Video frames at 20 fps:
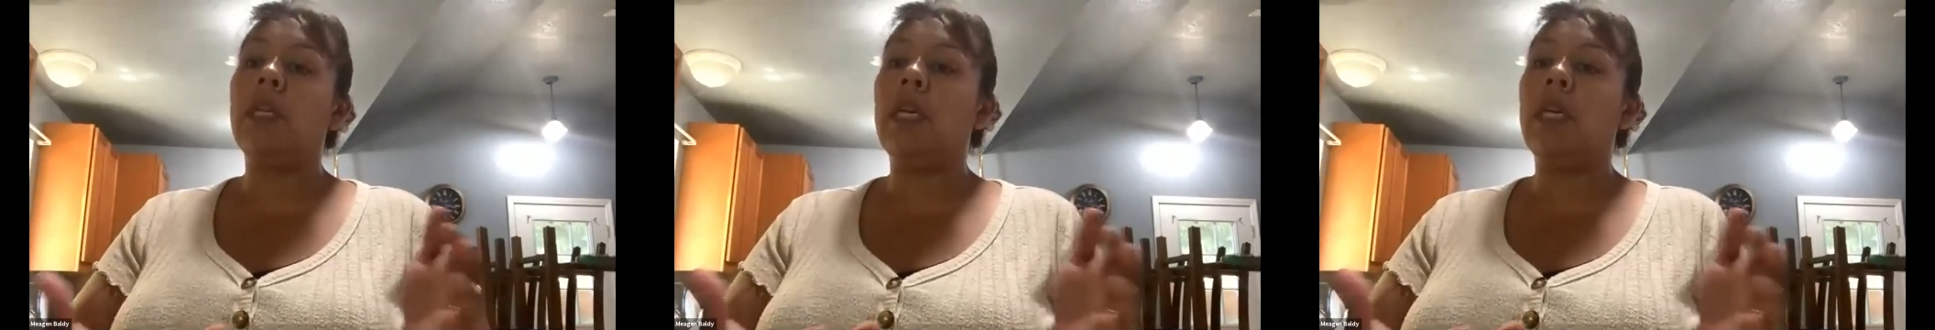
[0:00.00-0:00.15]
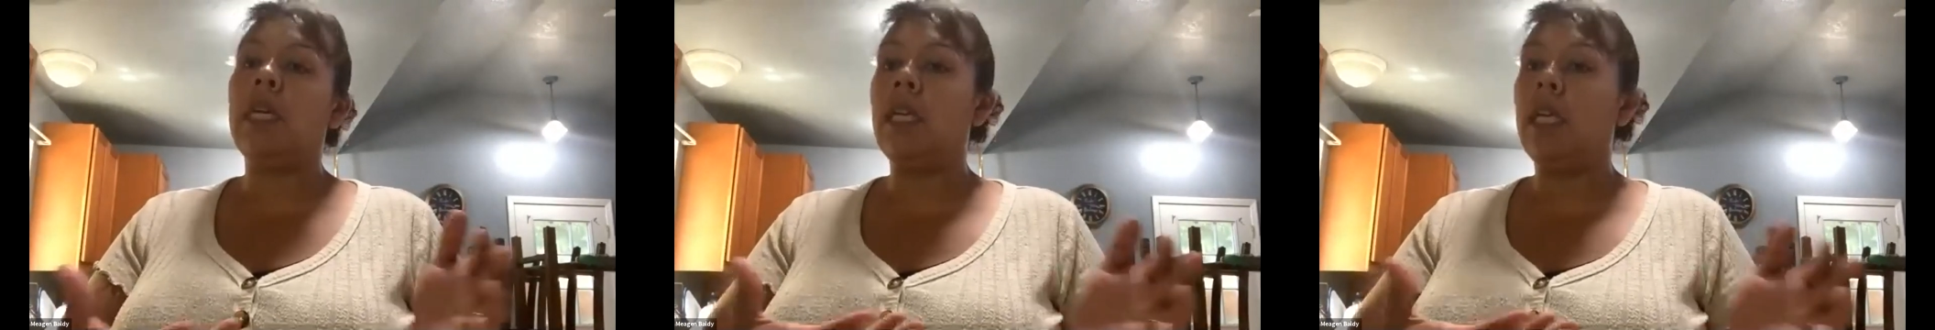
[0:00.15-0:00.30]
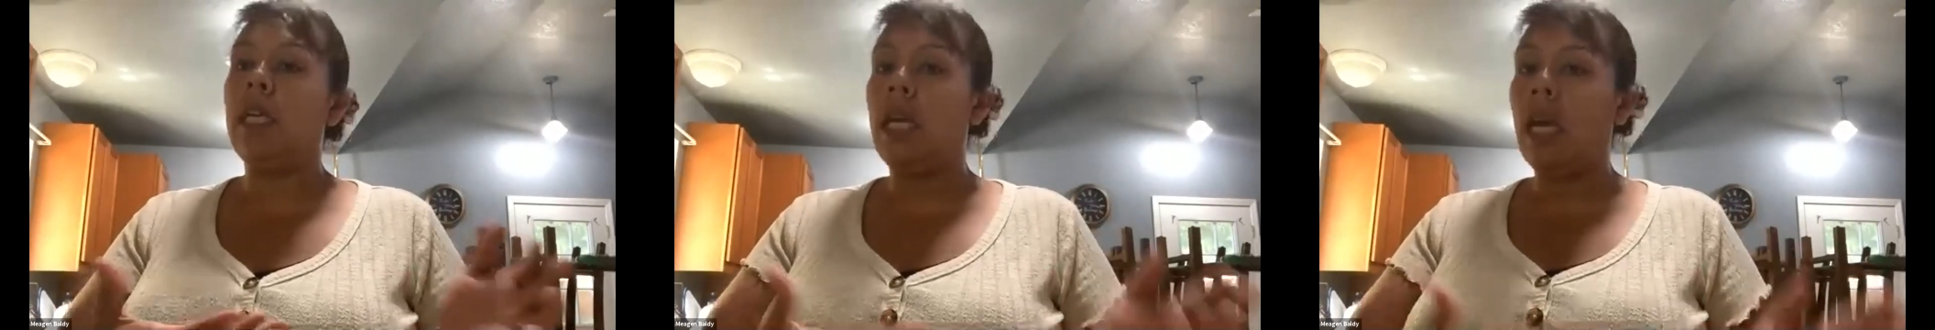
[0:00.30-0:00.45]

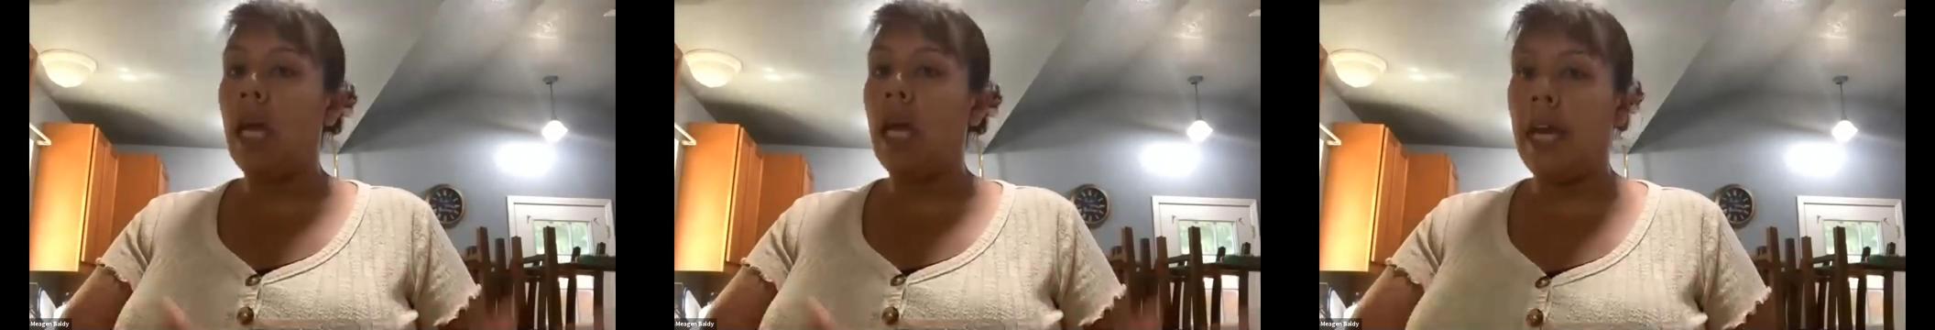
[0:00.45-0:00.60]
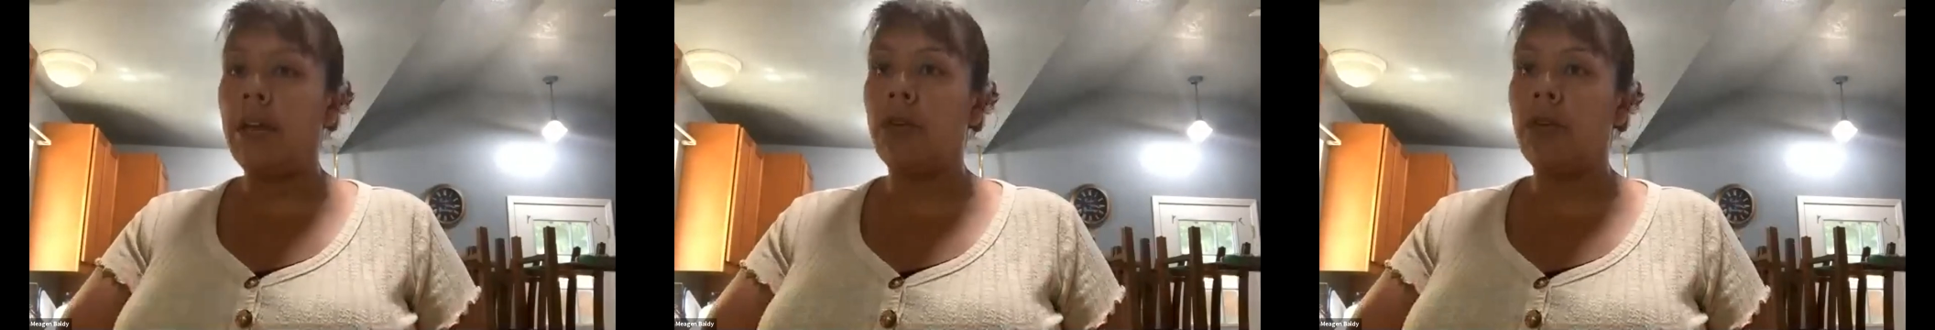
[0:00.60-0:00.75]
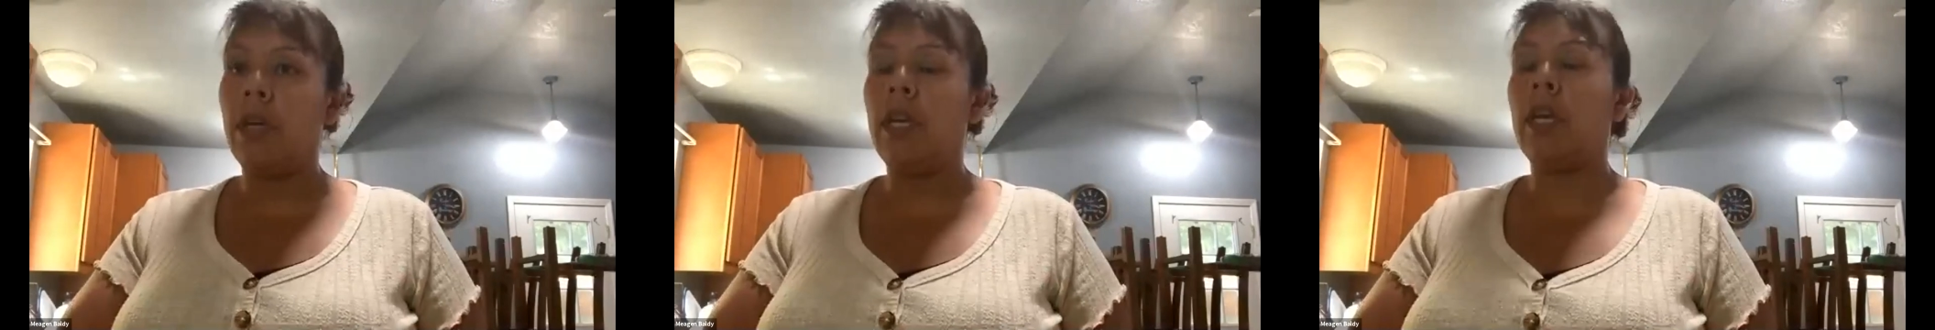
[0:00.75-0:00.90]
and
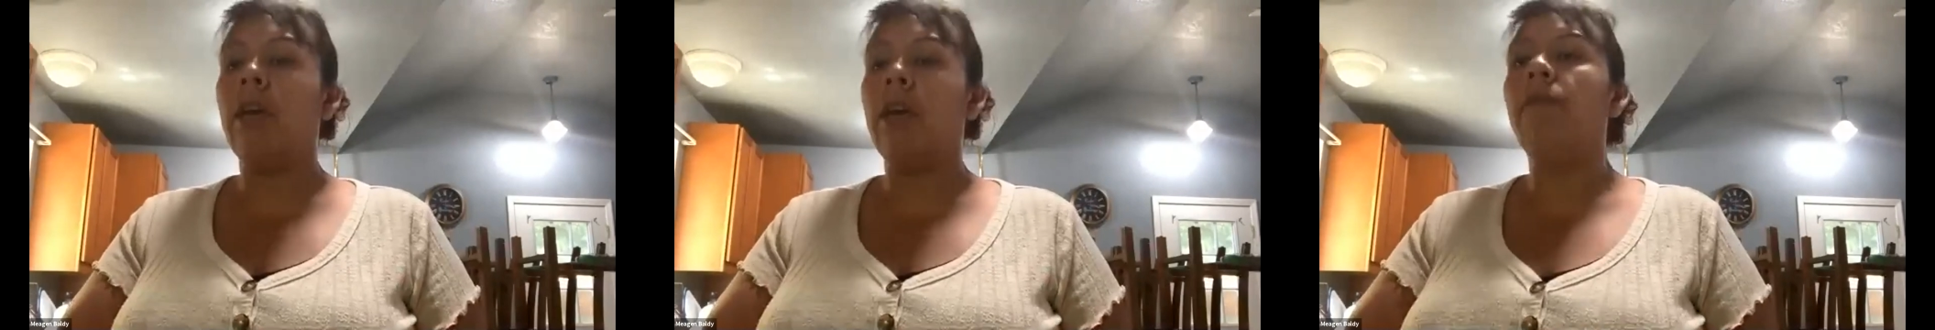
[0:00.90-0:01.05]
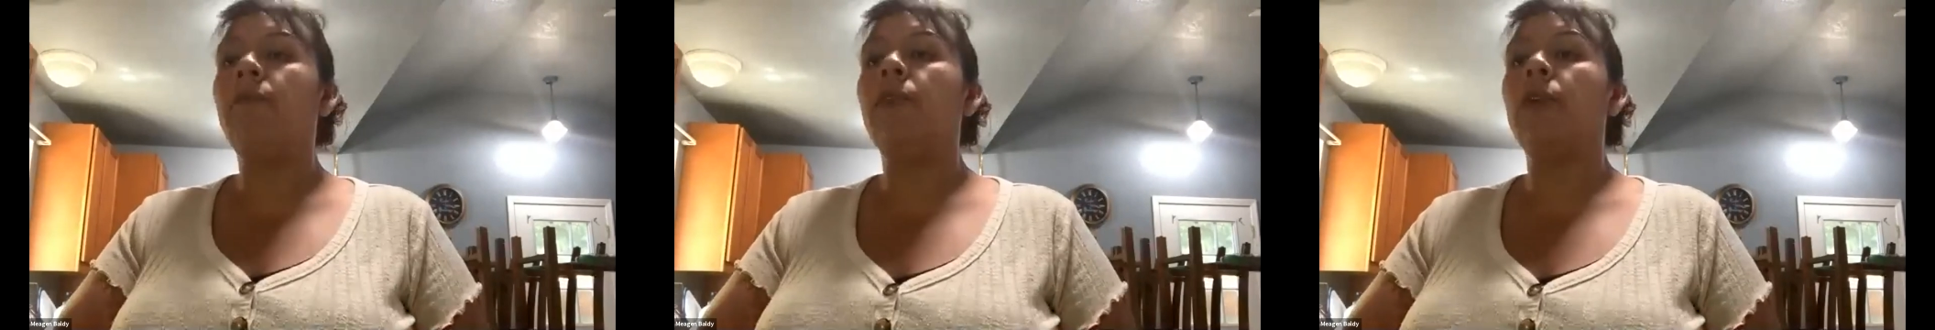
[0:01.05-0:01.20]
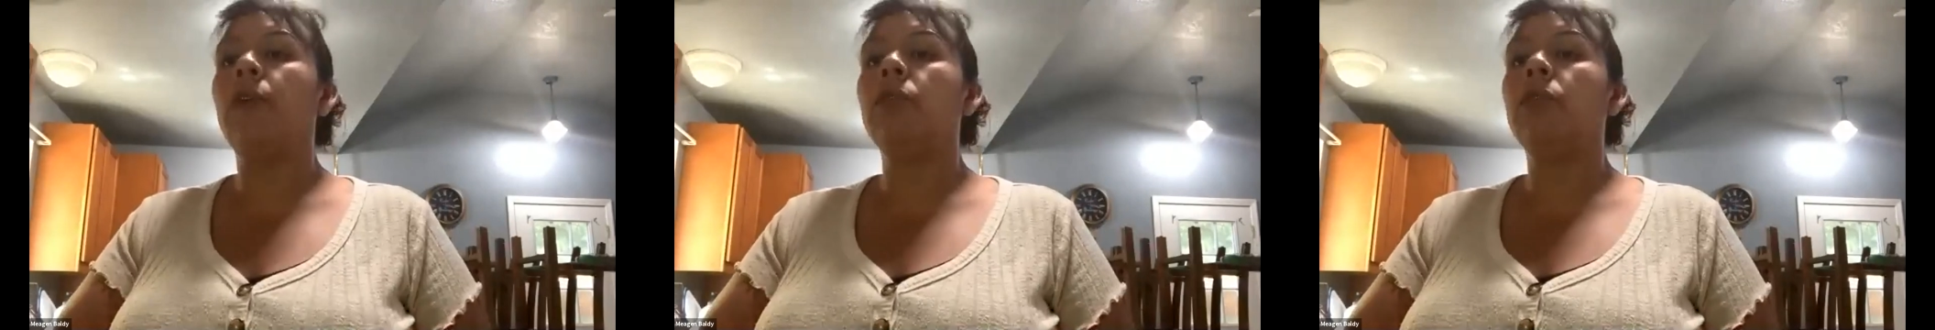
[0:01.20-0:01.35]
dehydrating
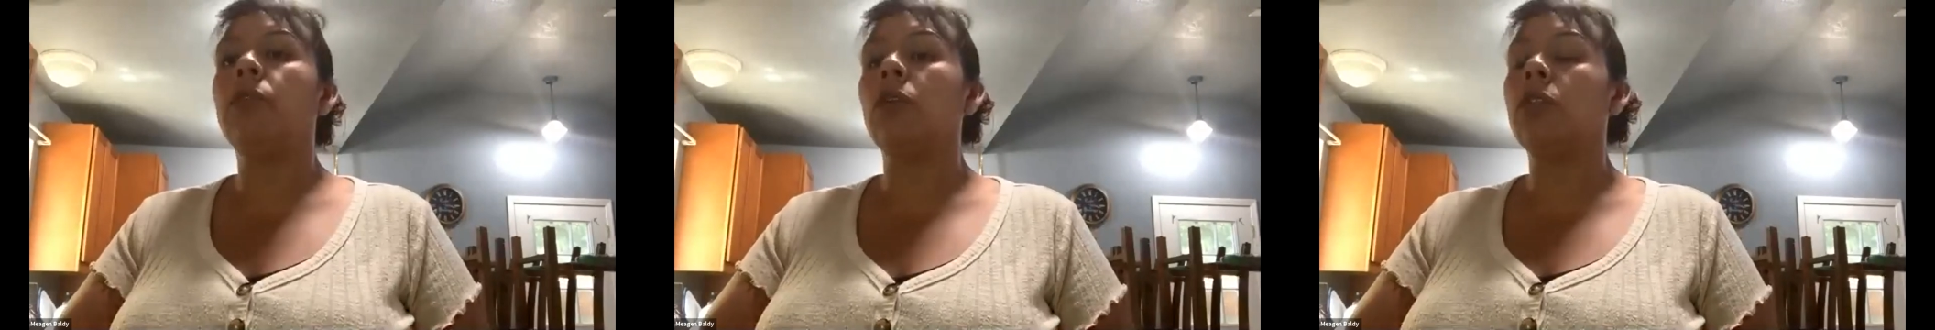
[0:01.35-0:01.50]
of foods.